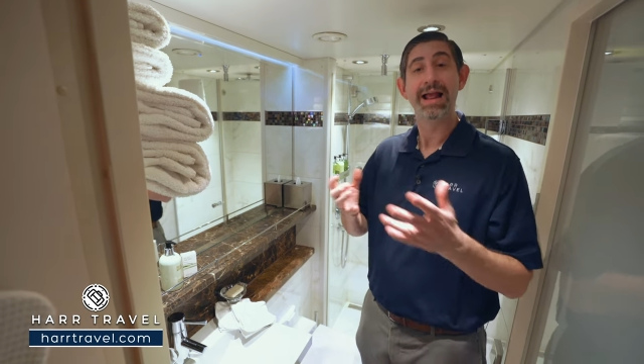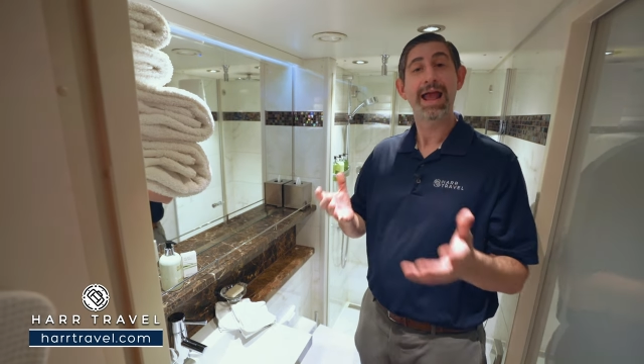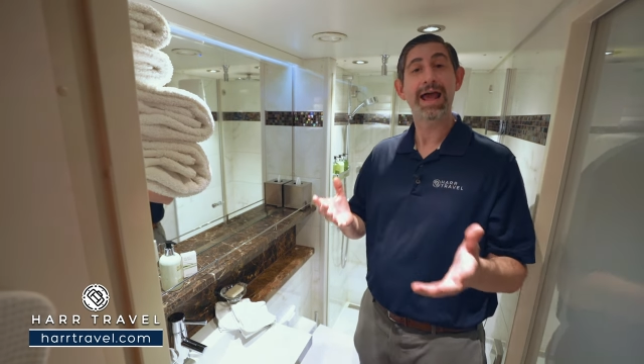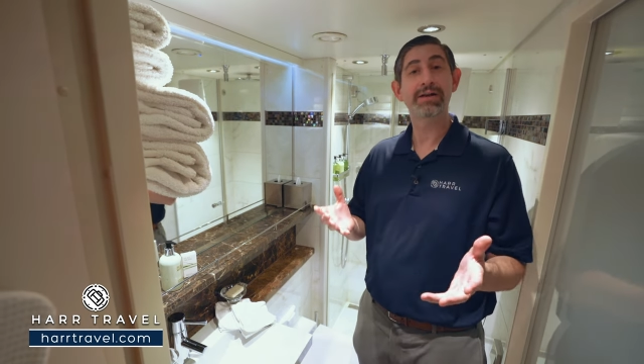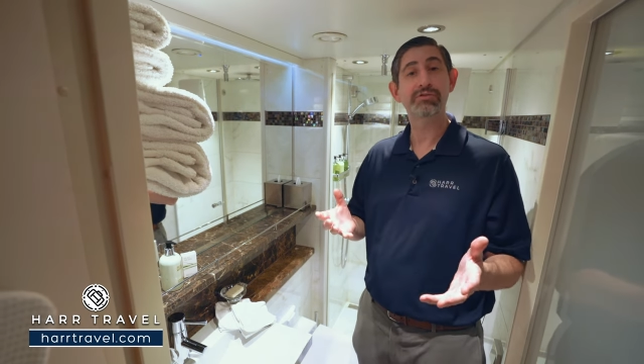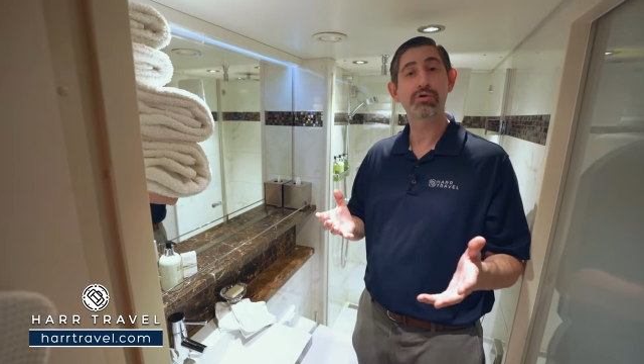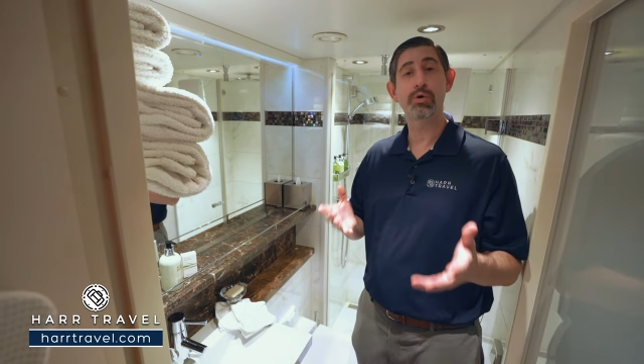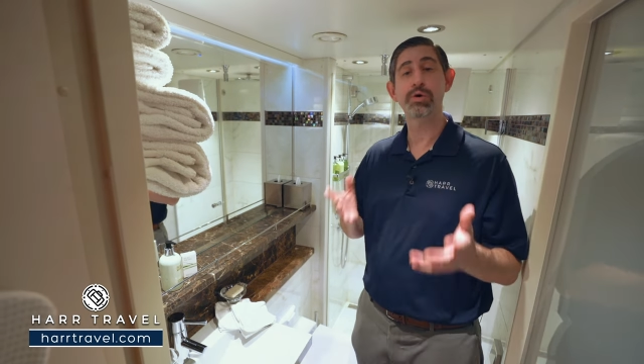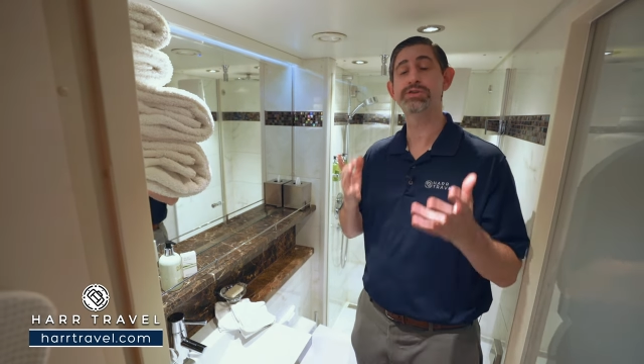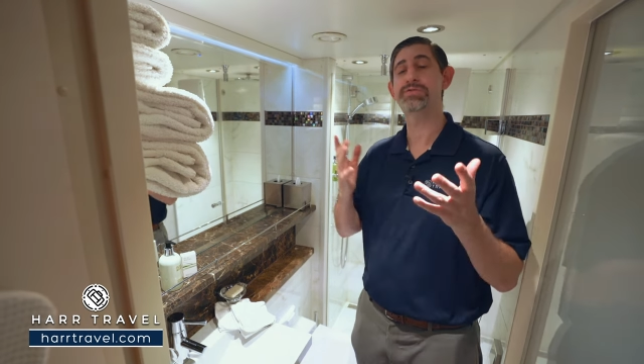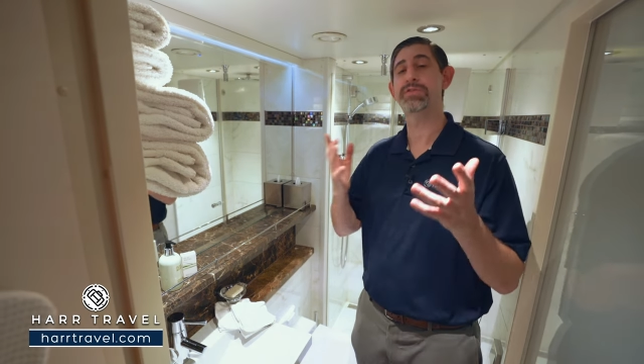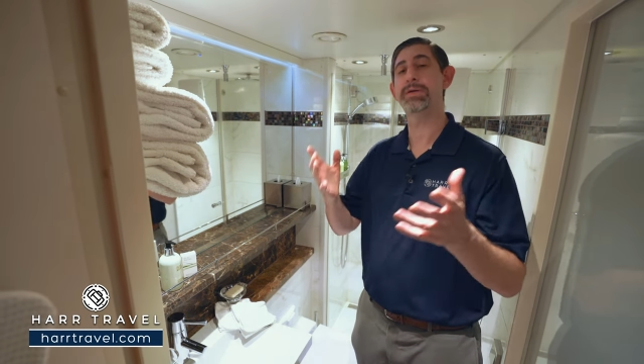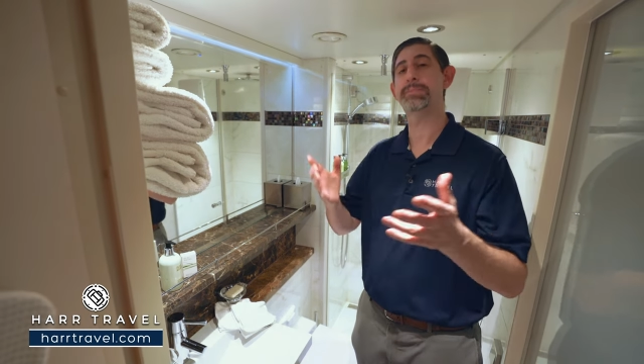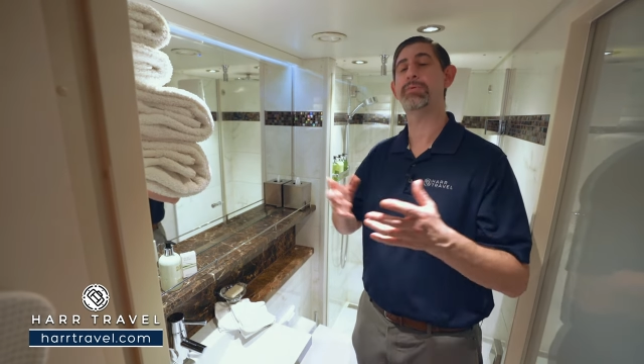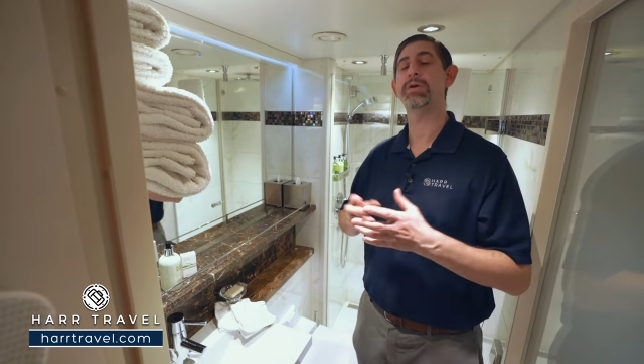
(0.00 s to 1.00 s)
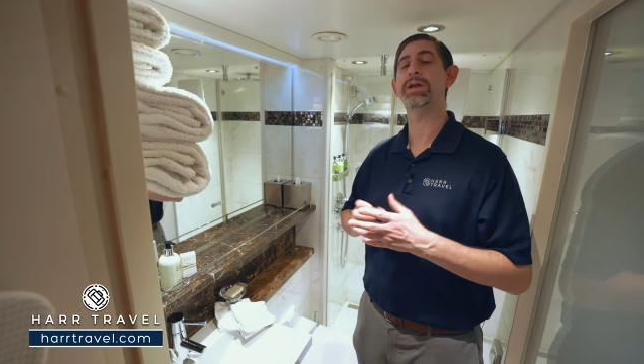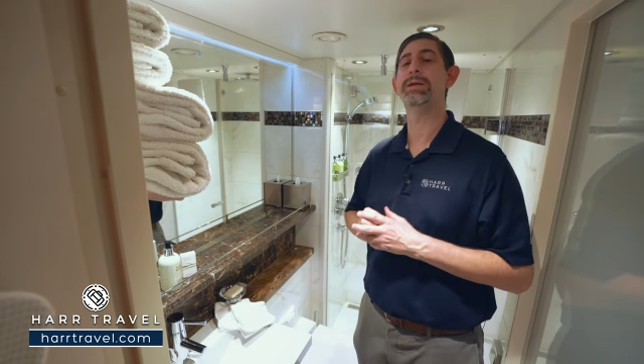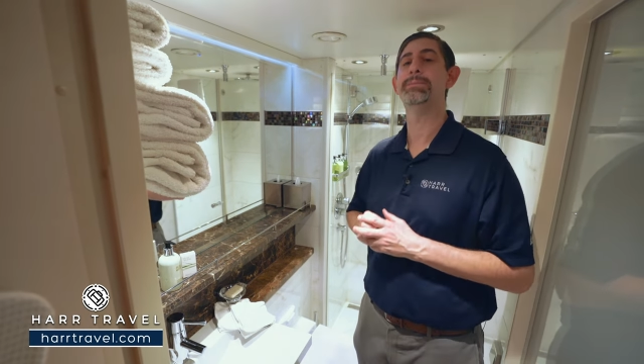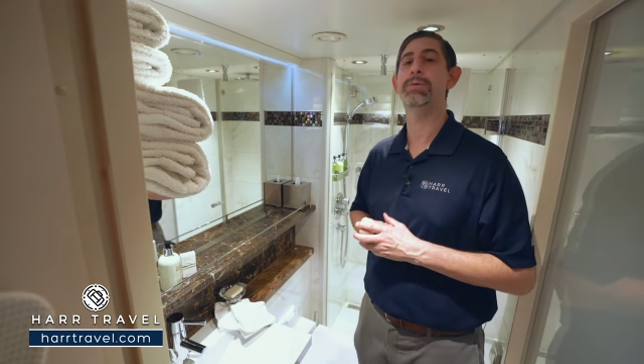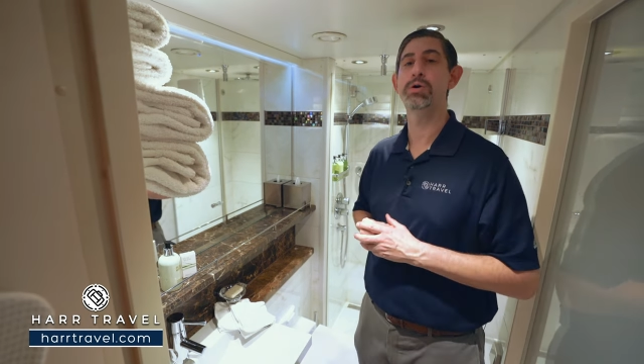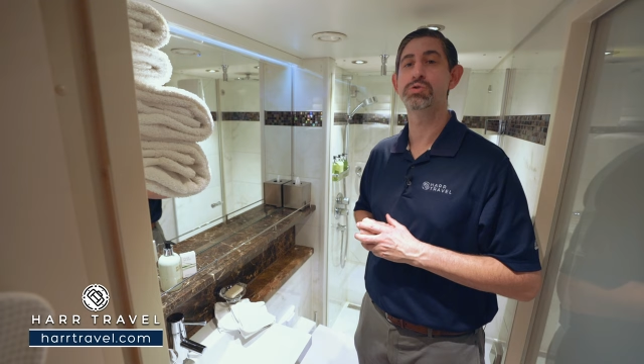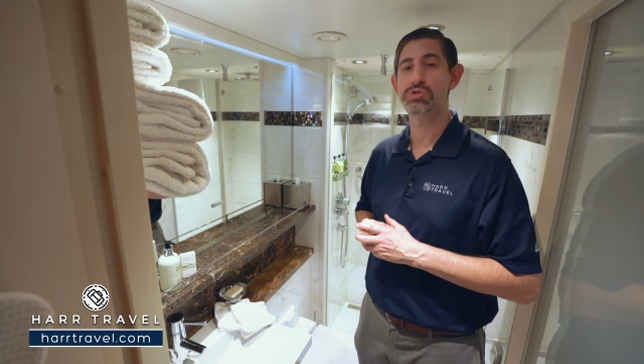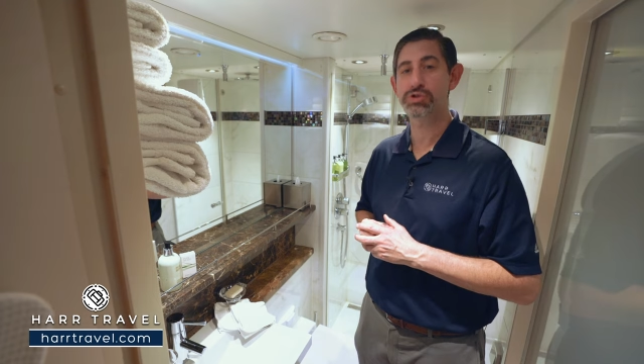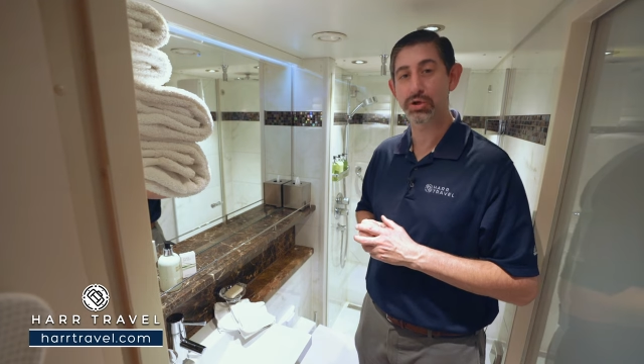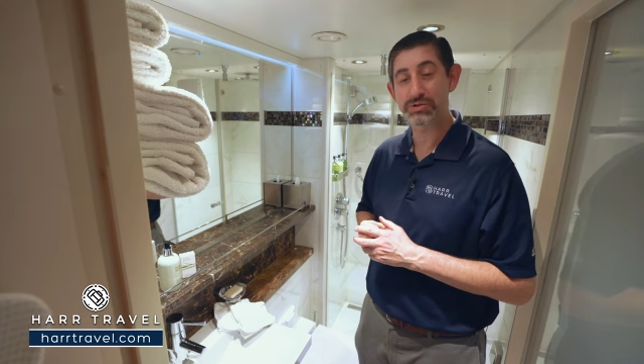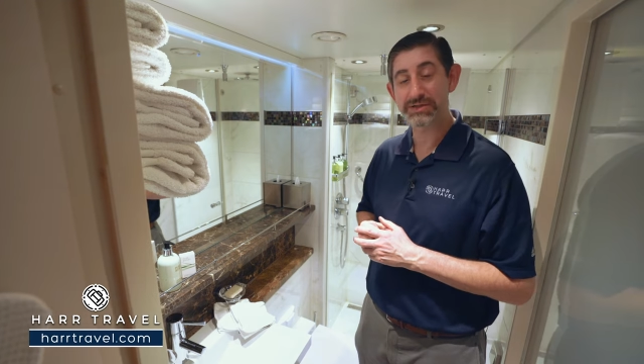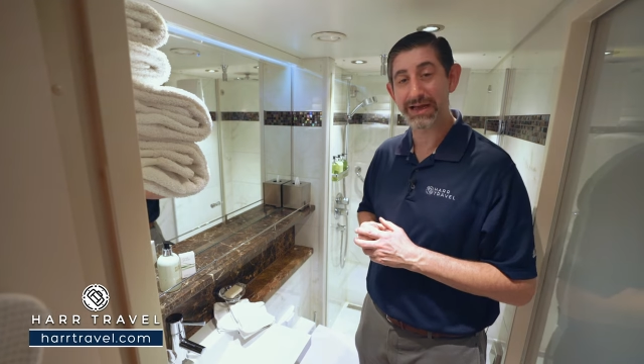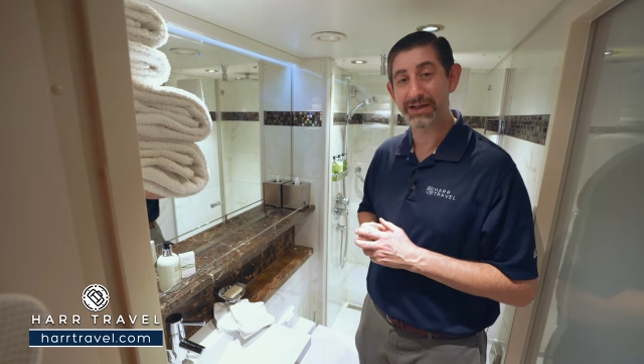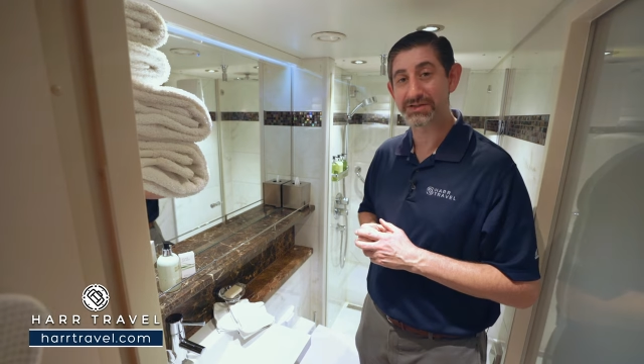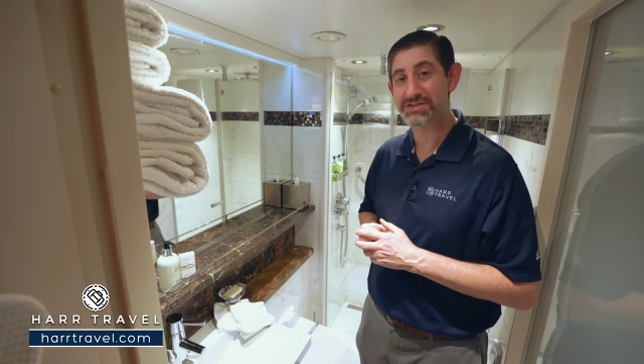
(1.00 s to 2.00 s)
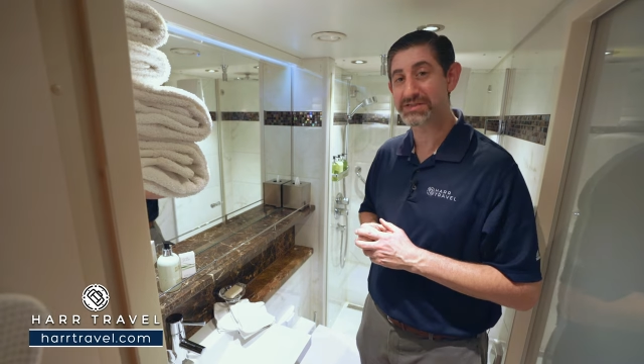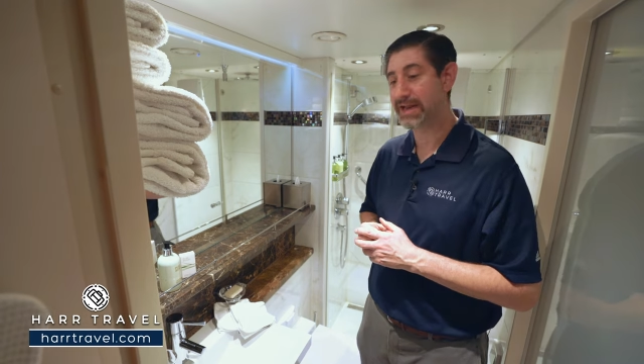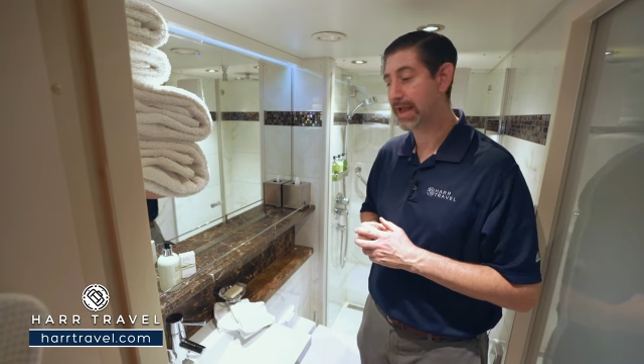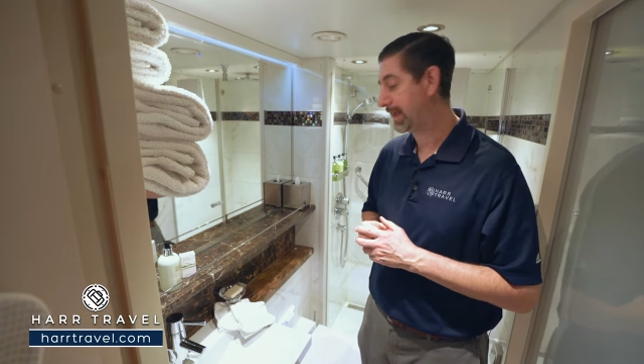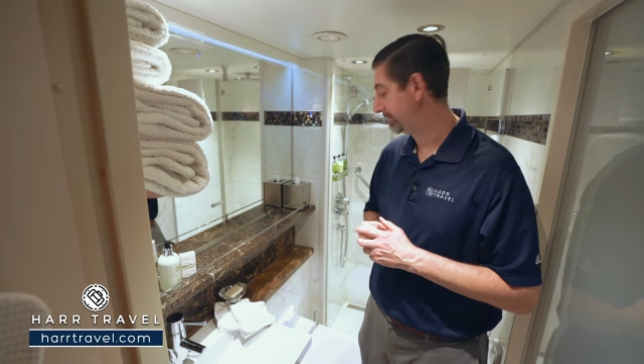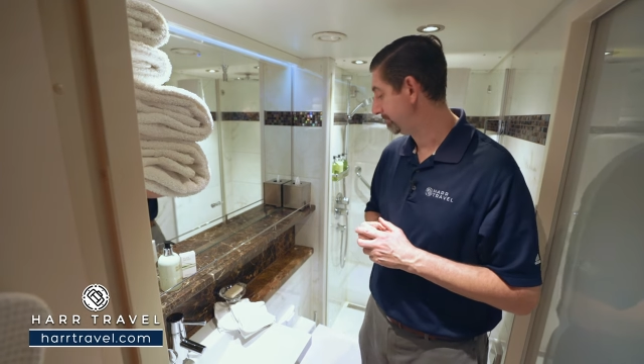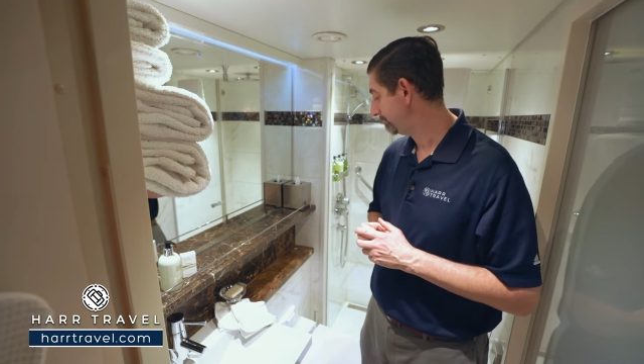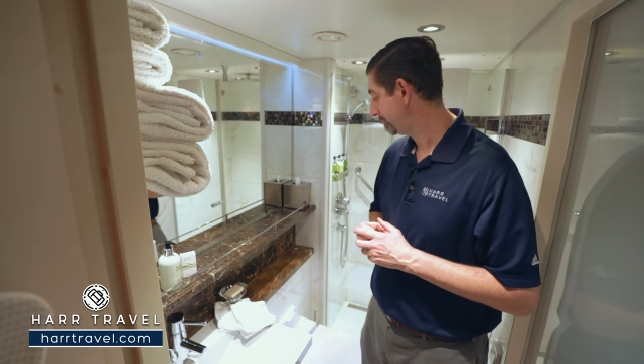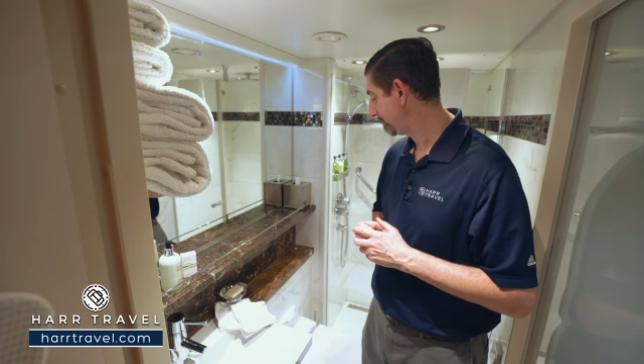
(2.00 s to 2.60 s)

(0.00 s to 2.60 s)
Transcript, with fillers: and of course for the pre and post hotel stay.